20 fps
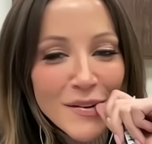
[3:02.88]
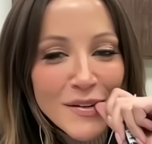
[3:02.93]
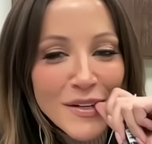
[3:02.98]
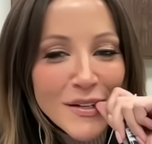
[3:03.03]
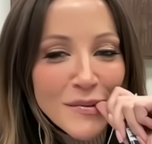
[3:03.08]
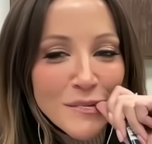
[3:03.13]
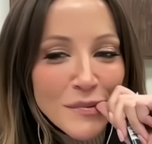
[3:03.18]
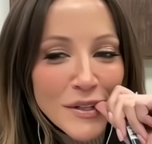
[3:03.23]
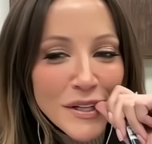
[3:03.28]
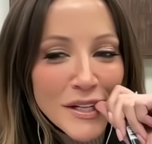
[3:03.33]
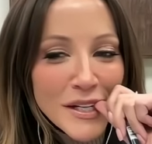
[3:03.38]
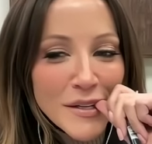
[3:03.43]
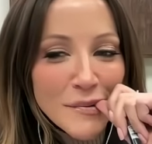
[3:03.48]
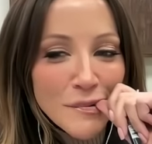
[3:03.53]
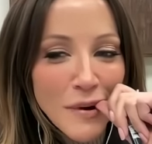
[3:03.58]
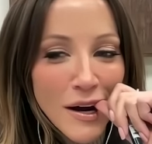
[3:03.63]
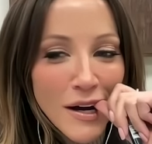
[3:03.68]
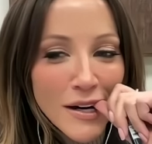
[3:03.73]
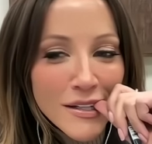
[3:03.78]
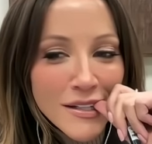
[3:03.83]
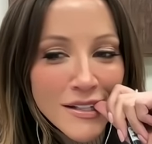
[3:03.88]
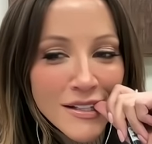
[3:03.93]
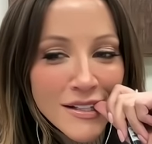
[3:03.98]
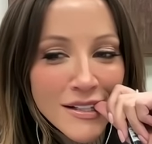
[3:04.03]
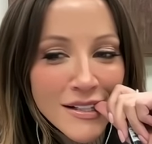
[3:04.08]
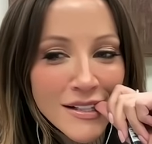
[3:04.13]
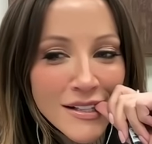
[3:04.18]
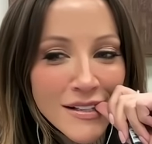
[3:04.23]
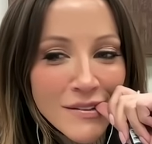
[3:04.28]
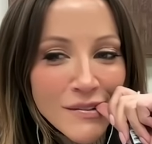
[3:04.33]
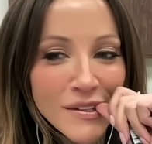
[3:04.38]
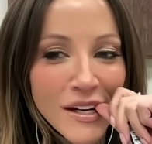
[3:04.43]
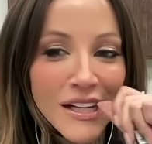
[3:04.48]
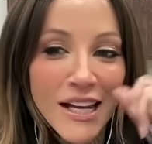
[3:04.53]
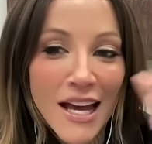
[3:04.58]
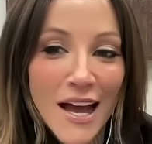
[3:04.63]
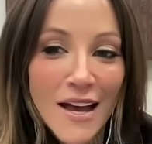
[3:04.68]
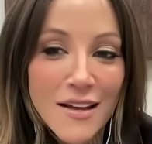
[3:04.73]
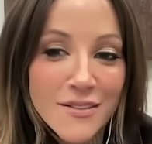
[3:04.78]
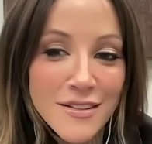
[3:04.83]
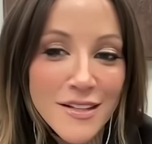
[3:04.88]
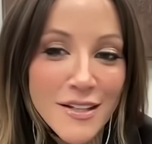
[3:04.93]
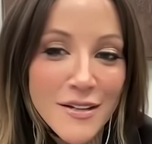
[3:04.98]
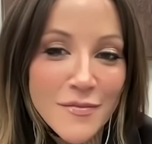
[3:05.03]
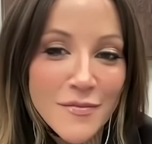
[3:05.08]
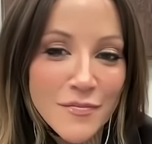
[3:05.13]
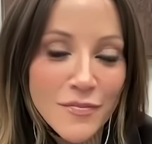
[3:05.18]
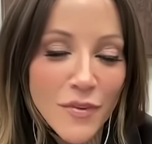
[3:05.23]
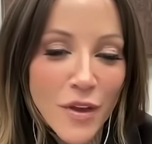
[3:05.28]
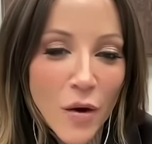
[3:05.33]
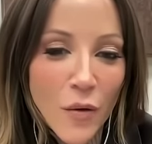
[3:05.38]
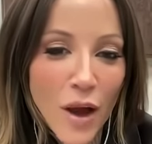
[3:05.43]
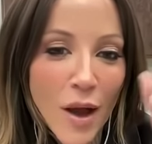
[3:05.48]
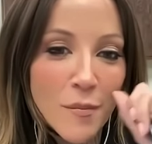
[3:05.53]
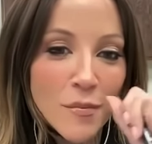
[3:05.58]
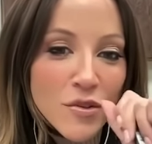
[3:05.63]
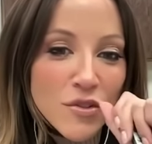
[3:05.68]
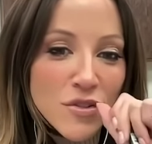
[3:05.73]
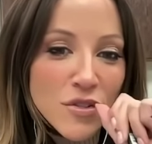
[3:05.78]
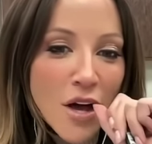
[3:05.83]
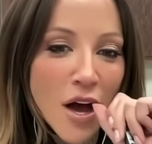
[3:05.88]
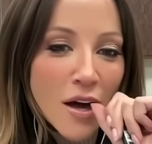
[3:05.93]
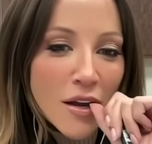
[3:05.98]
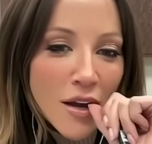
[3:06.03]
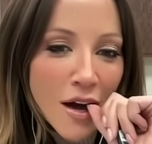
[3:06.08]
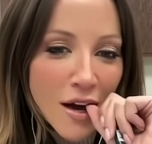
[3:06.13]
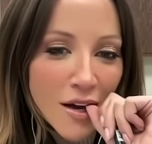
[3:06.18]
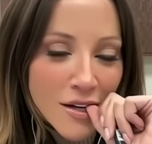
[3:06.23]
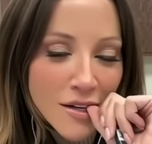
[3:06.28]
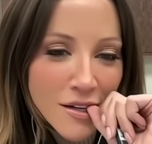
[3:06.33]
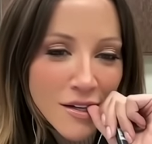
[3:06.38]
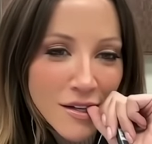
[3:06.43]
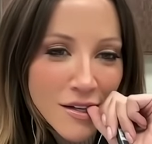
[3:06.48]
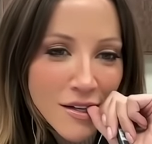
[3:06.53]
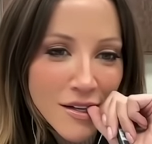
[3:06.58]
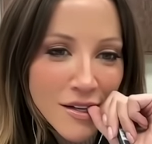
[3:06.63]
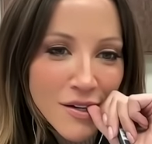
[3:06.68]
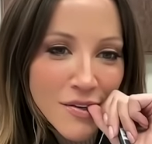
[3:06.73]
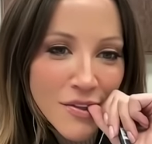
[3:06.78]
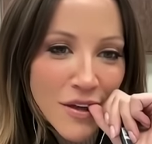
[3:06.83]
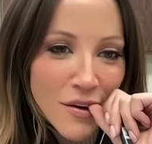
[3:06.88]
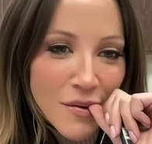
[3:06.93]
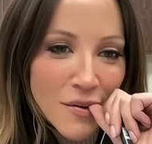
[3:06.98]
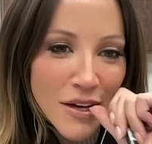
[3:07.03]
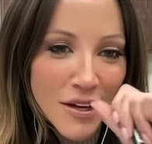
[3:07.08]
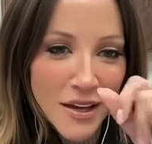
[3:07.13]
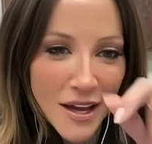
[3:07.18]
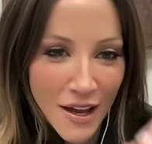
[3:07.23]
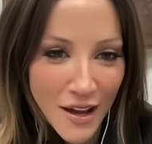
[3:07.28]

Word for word: we can bring him on. We got to ask him. Oh, Hammer's not on. Oh, I thought